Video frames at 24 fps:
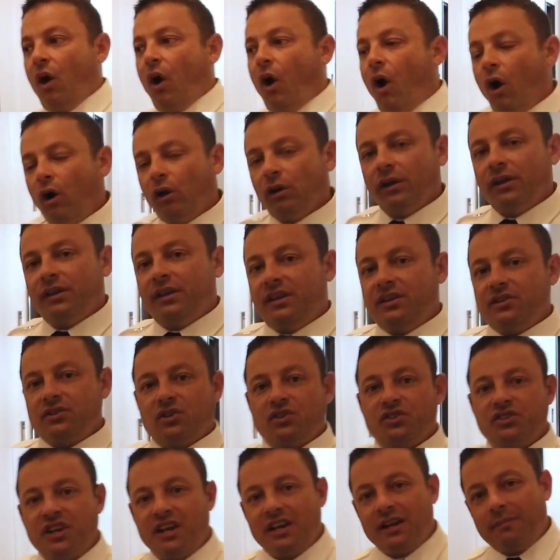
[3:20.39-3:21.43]
All of these are
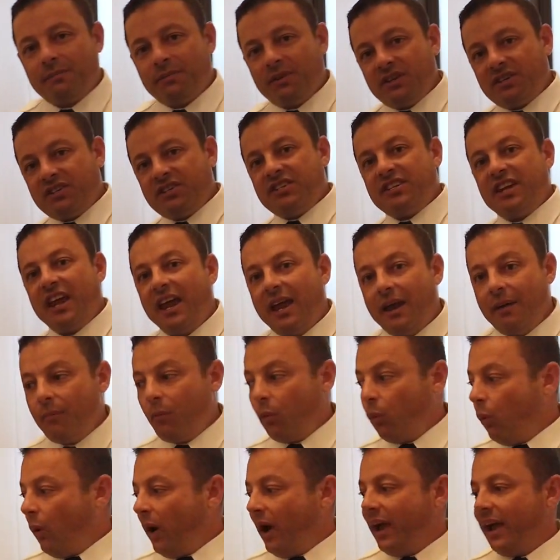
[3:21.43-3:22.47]
set up the
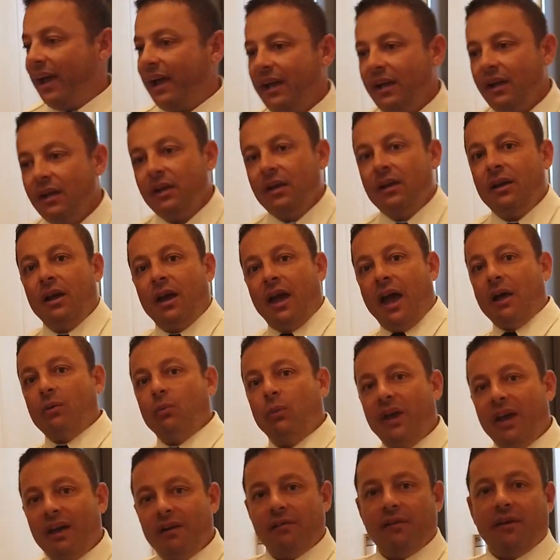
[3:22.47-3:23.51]
same way, and
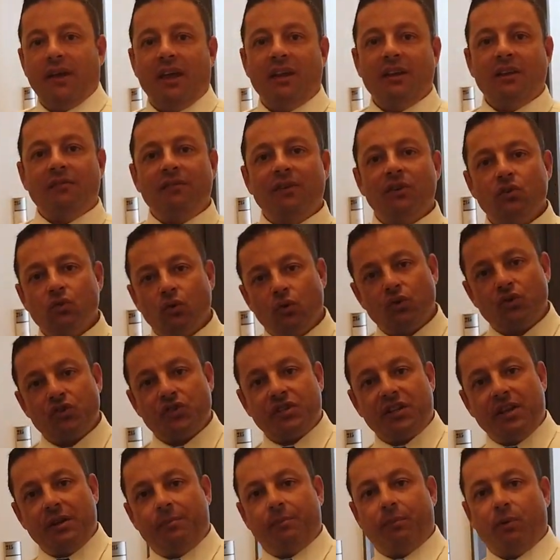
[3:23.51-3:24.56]
we have individual
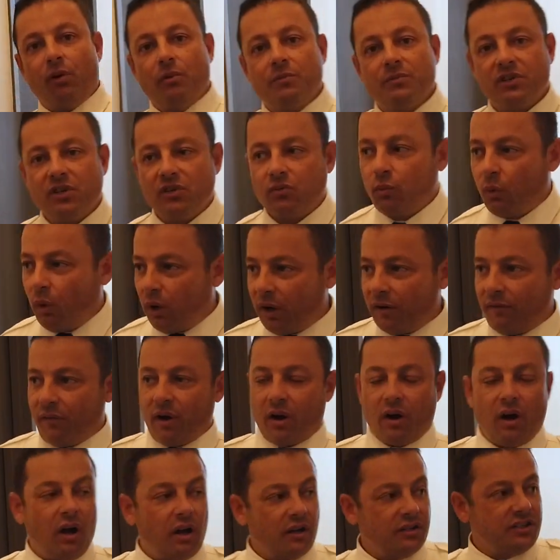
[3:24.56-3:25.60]
sleep rooms. This is one of our
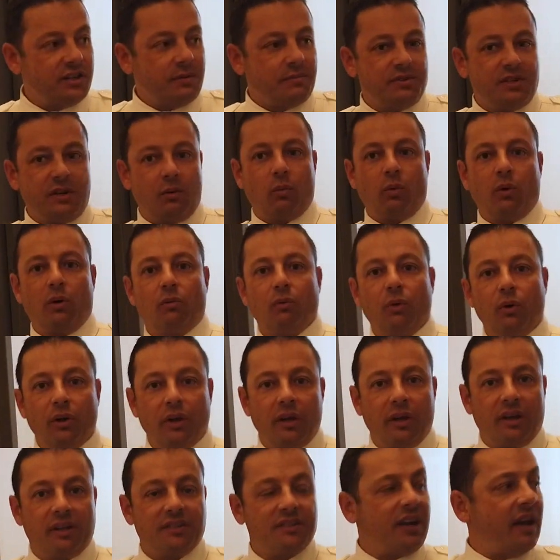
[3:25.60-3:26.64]
concepts that we're
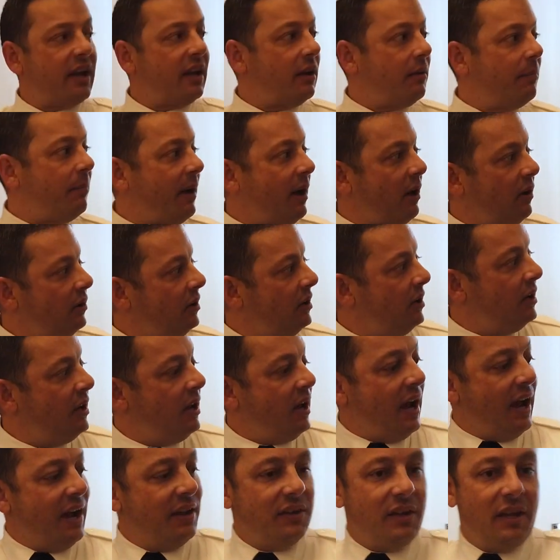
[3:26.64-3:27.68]
really excited about.
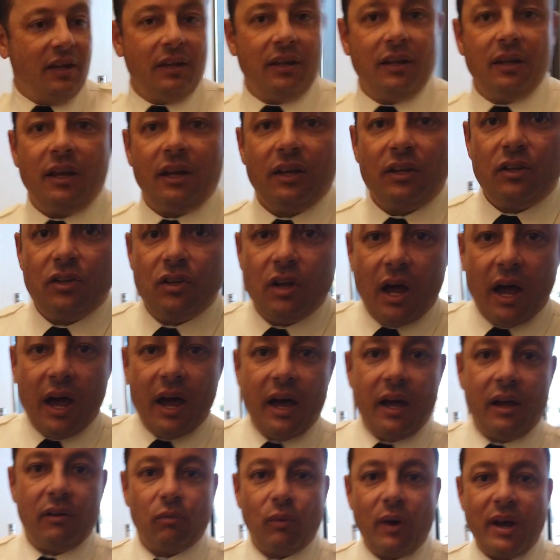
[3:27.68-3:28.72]
And then the
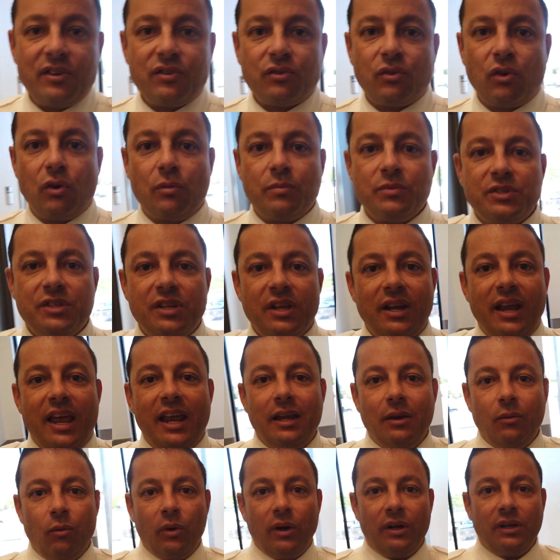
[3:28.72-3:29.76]
restrooms that
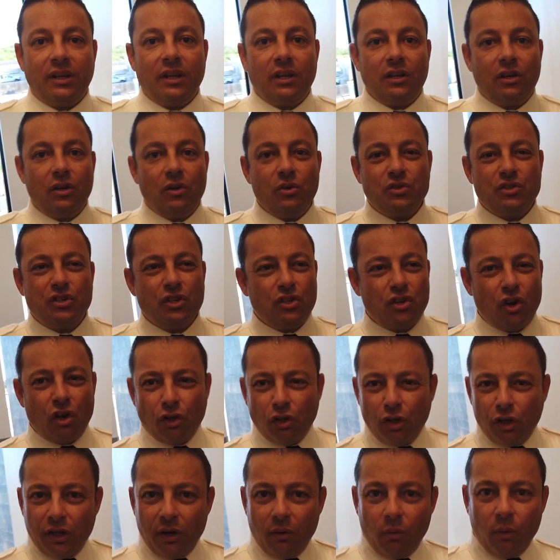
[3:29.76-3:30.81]
anyone can use. Did y'all
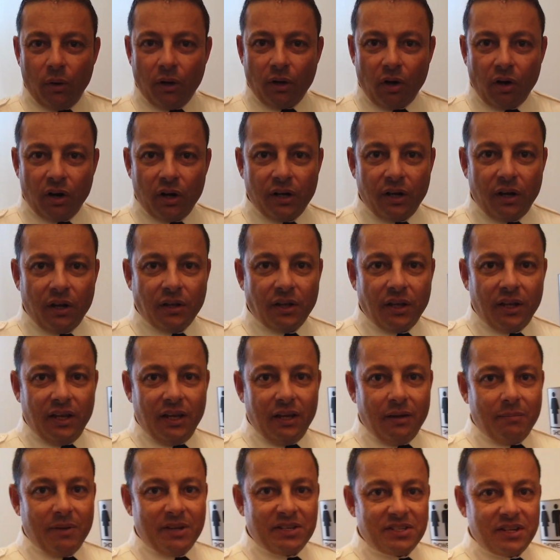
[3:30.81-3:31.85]
look at one already on the
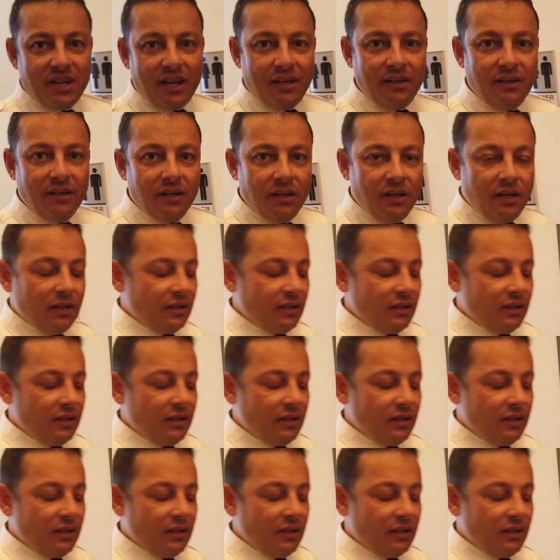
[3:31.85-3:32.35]
EMS side?